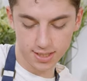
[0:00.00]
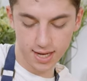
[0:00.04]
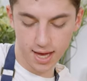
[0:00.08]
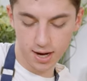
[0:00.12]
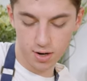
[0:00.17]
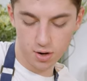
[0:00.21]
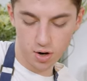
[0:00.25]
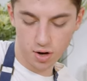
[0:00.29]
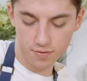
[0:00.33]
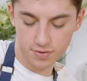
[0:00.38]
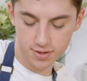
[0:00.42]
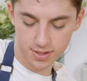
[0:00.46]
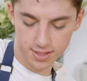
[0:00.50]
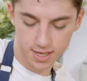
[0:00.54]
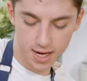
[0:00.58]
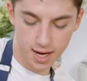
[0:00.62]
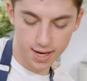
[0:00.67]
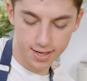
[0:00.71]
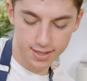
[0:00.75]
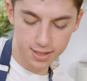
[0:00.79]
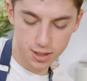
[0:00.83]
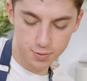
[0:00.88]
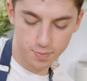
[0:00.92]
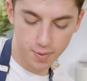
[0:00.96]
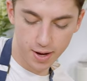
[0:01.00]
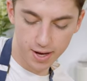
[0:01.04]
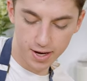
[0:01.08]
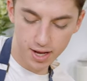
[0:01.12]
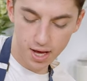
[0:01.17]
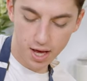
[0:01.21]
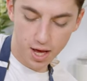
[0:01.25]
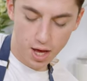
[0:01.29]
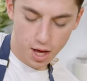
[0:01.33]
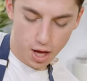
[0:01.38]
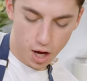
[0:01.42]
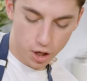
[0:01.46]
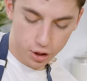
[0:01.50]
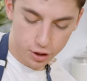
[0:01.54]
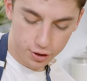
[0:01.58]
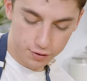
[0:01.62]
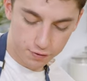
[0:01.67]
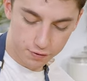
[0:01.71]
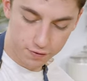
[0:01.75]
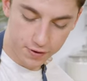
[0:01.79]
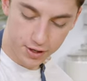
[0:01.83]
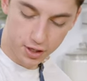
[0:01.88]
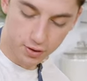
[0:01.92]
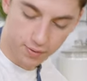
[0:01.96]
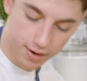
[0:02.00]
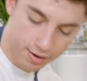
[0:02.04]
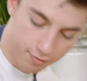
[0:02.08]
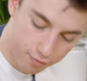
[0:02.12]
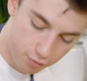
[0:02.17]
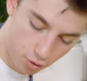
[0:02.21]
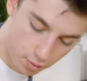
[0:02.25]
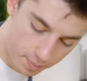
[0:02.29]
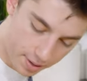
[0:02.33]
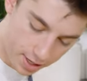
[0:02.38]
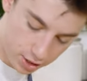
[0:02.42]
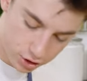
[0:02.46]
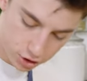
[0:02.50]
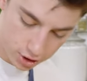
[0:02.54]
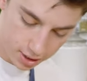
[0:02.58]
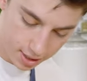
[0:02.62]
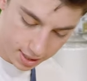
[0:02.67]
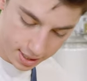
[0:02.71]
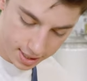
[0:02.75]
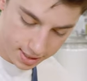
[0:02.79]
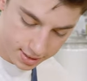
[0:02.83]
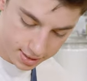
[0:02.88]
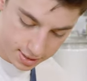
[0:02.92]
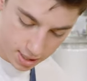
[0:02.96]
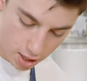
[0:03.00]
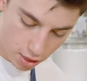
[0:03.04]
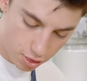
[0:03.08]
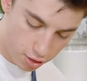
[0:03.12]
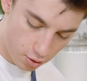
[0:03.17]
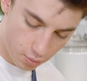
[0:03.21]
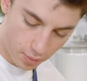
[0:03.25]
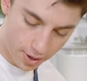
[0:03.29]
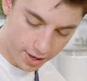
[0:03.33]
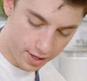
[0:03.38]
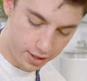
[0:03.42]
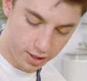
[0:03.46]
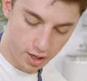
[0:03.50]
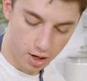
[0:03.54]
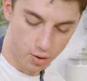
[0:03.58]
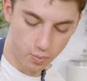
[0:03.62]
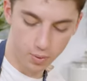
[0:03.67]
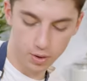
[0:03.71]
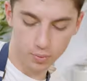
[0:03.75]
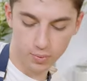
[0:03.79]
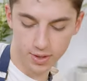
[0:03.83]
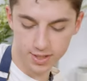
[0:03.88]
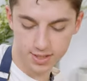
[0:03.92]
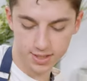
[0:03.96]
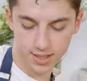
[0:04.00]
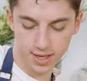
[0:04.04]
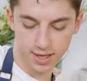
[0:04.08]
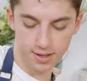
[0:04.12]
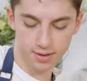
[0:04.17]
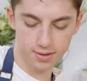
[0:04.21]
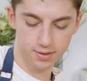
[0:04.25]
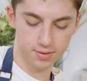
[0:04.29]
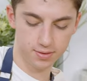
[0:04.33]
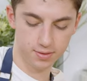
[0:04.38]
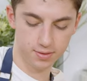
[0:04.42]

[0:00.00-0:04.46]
to get it off the sides, but a good figure-8 formation is the way to go when whisking.